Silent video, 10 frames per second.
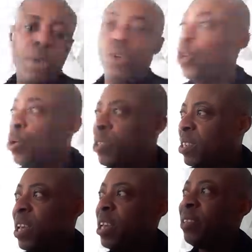Do you
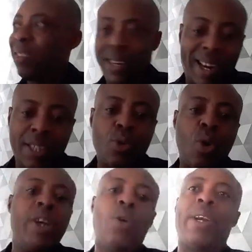see journalists
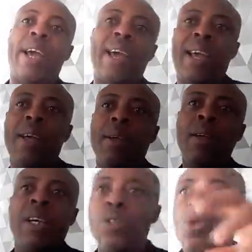going on air
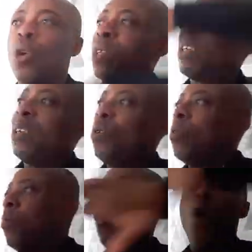insulting
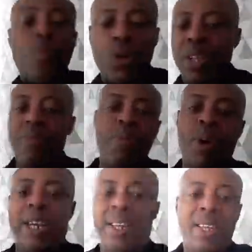almost
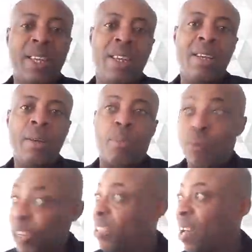everybody?
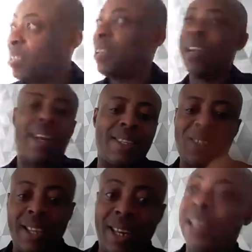Professional journalists,
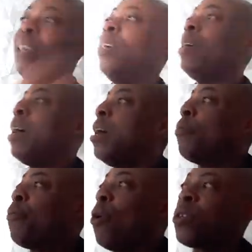CNN,
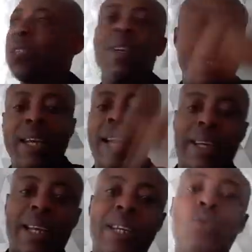Fox, any
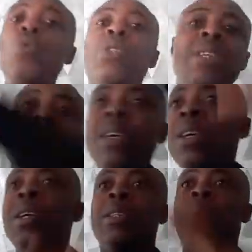other. Do you see
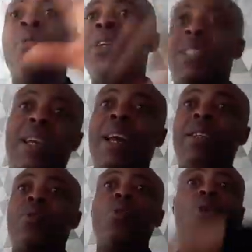some of the
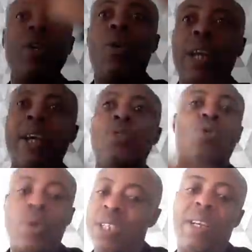journalists going on air
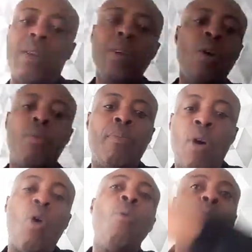insulting
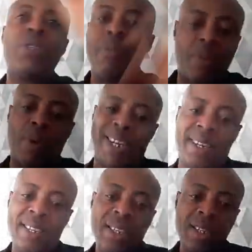almost everybody?
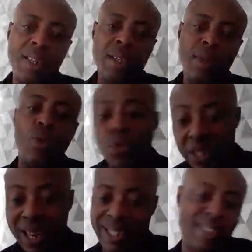Do you see
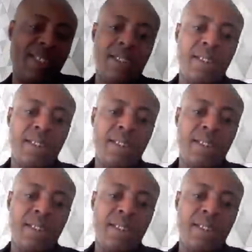that?